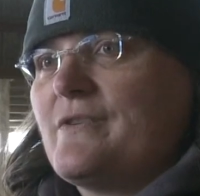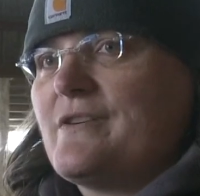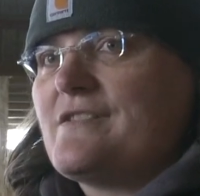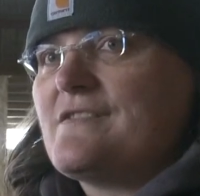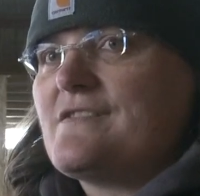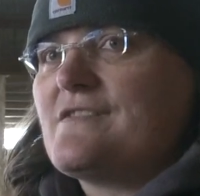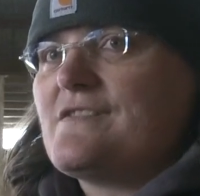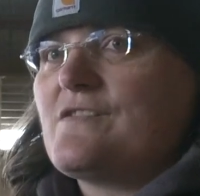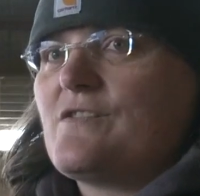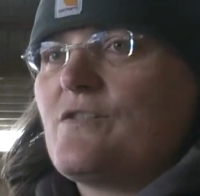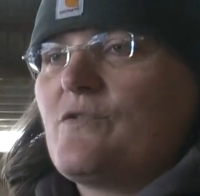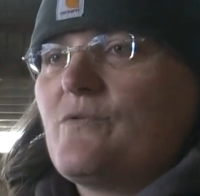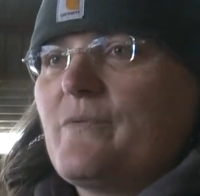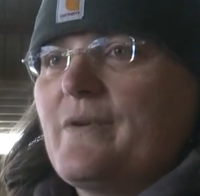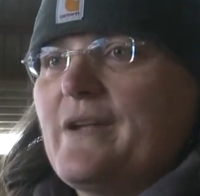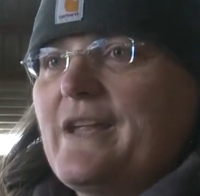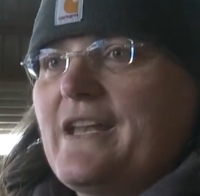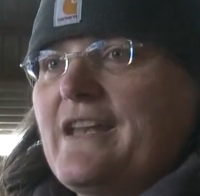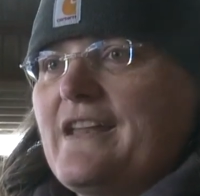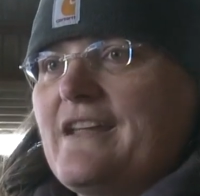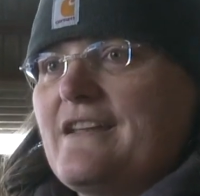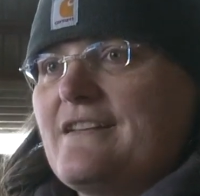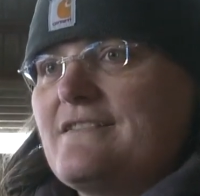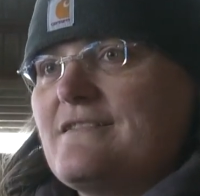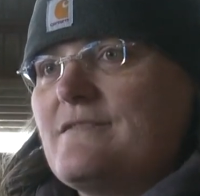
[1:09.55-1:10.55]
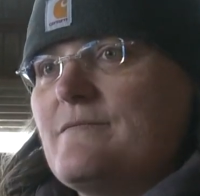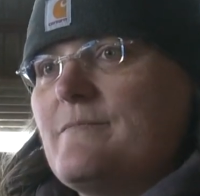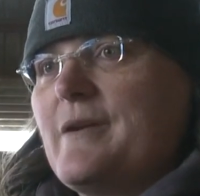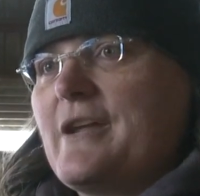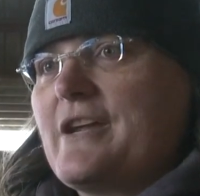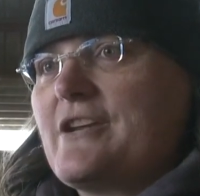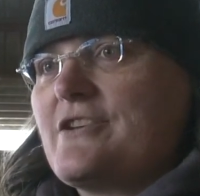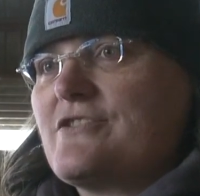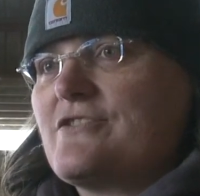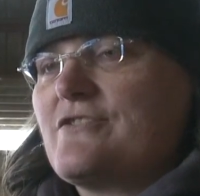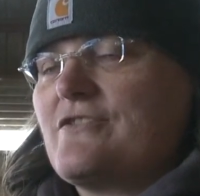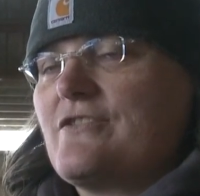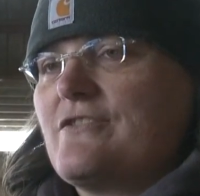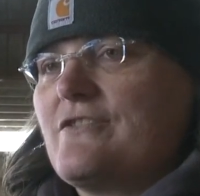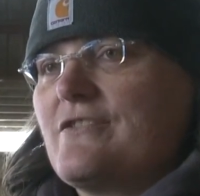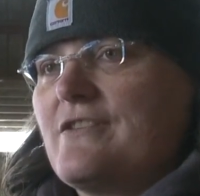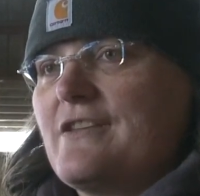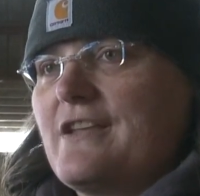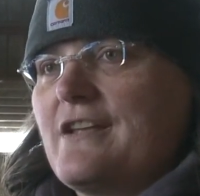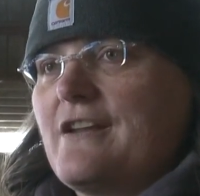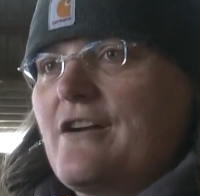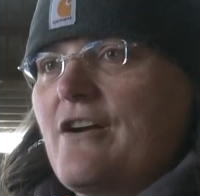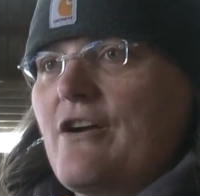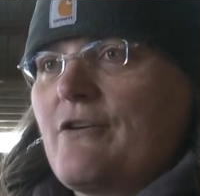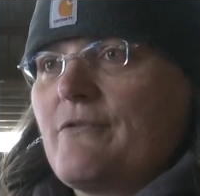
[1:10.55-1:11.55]
And so we need to make sure
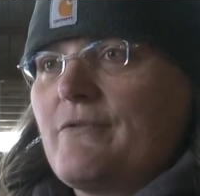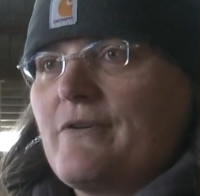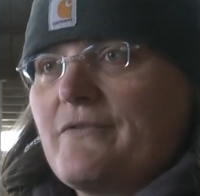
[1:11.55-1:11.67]
that our